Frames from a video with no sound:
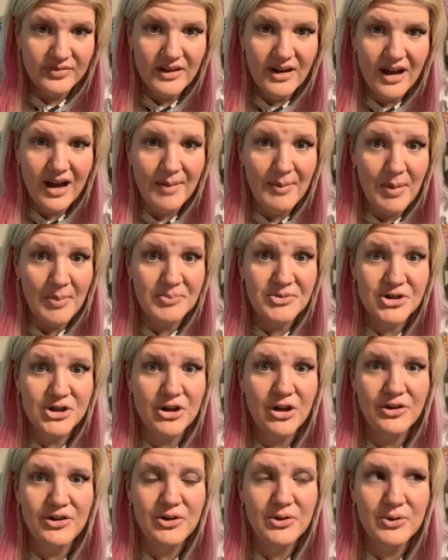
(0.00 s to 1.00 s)
I'm sure
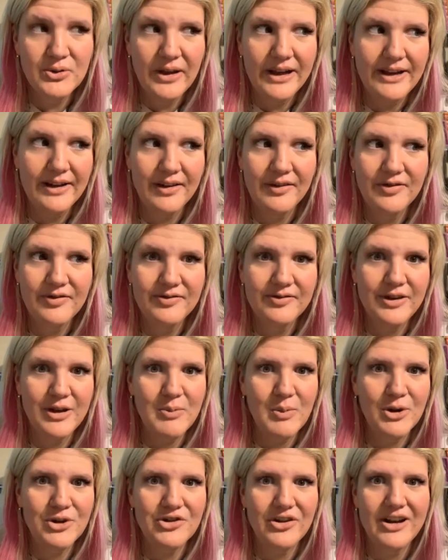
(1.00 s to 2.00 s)
I'll do, like, a few
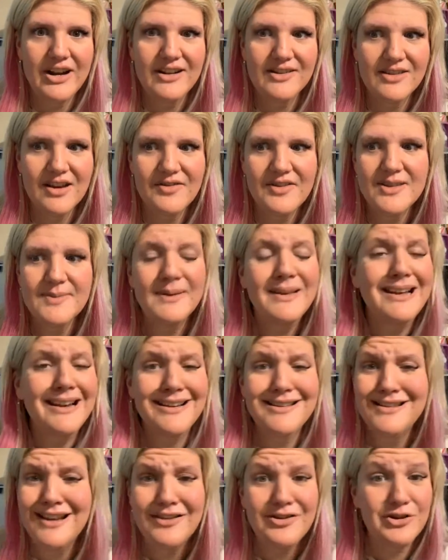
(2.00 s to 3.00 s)
more trainings on this. But like I
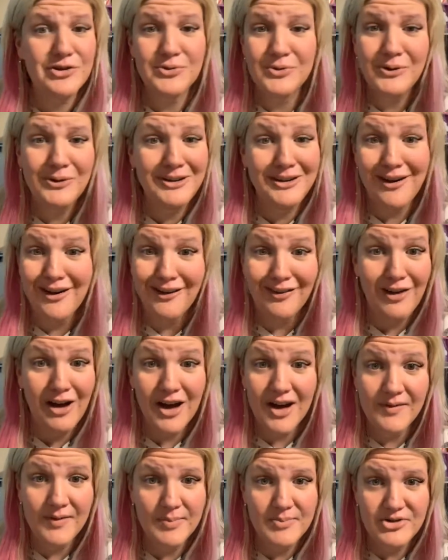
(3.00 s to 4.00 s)
said, there's really not a lot
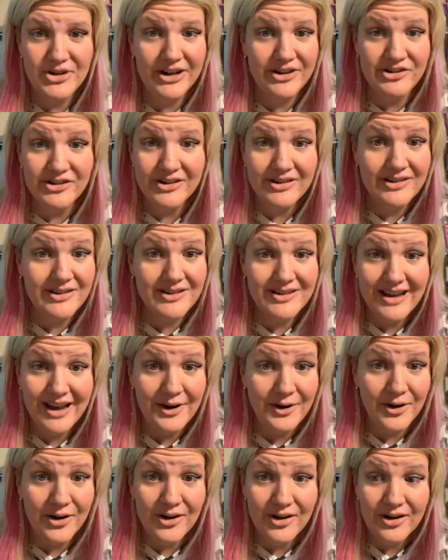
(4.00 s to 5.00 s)
of objections
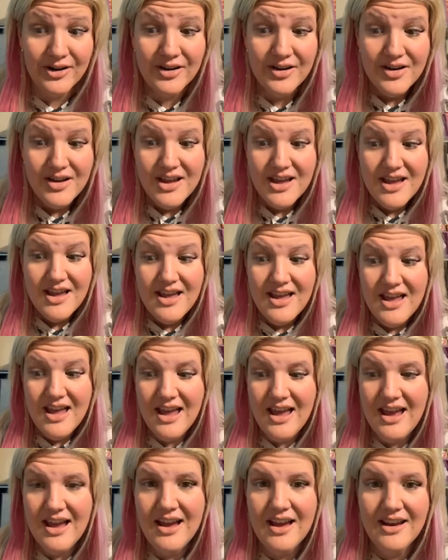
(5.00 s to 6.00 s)
at all.
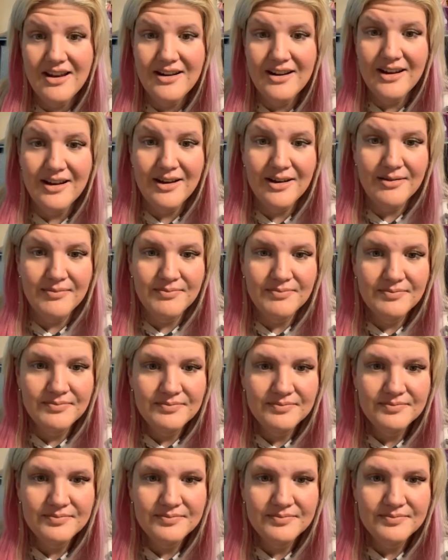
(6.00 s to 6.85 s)
And,